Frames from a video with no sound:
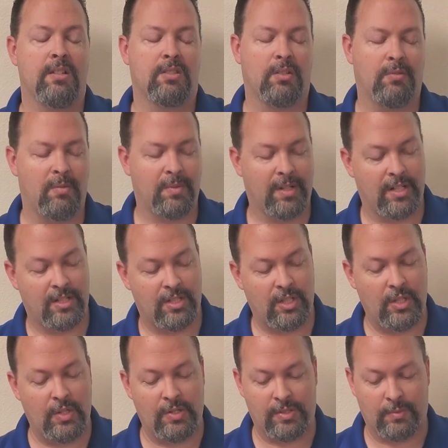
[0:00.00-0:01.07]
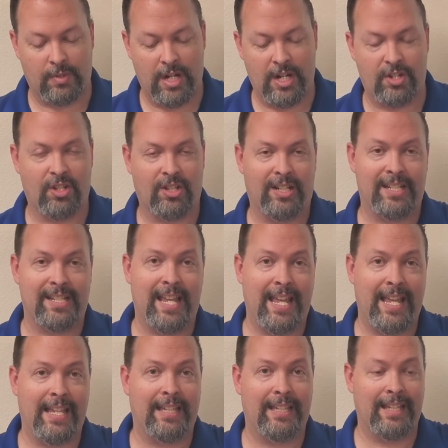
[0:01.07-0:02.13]
So what we're going to do is we're actually going to
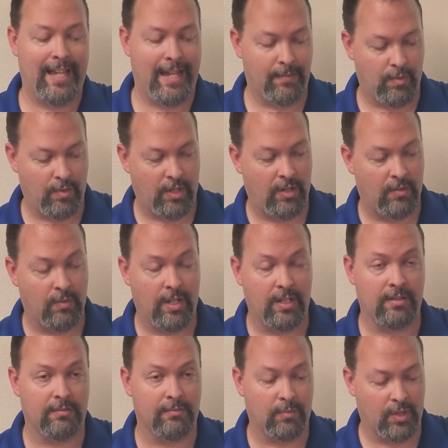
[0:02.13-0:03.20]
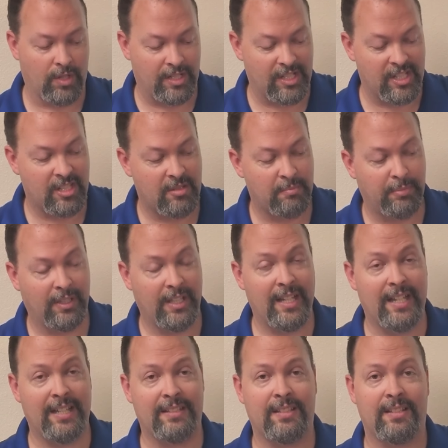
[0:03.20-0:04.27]
take and we're going to
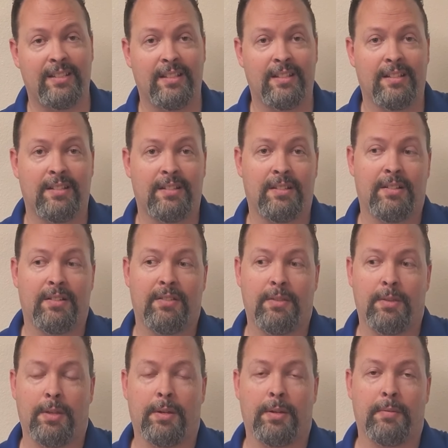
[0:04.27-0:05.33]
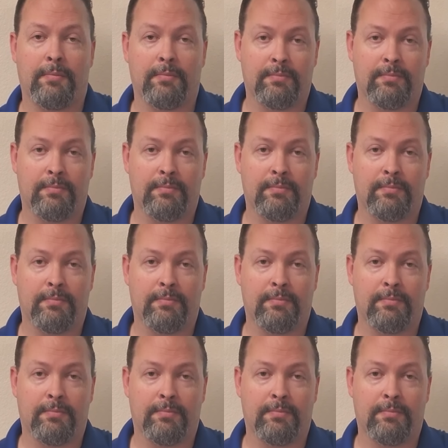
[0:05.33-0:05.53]
split the